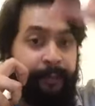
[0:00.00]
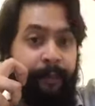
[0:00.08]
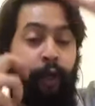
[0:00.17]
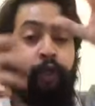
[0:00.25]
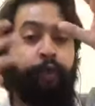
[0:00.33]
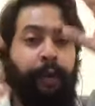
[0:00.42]

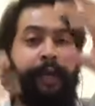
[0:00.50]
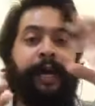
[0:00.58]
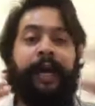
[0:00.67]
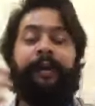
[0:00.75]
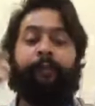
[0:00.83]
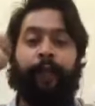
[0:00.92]
because
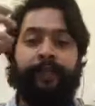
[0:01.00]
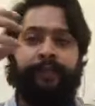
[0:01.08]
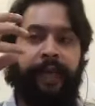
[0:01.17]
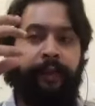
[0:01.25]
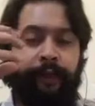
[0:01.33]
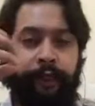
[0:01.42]
once
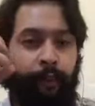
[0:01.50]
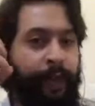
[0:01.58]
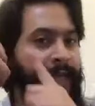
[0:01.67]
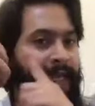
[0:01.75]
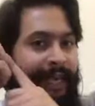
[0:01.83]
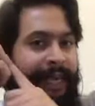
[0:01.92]
I will
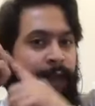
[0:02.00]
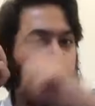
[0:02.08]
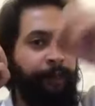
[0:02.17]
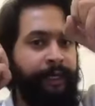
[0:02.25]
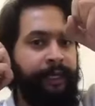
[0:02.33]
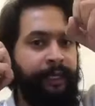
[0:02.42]
join A to
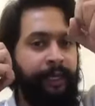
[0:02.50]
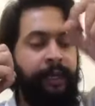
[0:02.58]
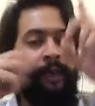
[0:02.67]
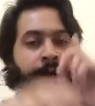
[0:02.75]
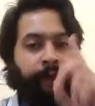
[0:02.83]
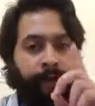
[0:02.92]
B
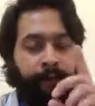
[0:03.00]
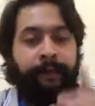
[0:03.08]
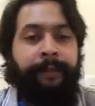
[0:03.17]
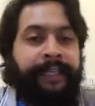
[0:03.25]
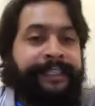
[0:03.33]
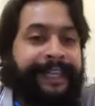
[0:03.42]
will
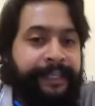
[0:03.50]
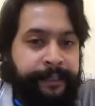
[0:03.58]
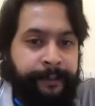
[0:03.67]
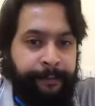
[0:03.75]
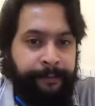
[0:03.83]
make sense.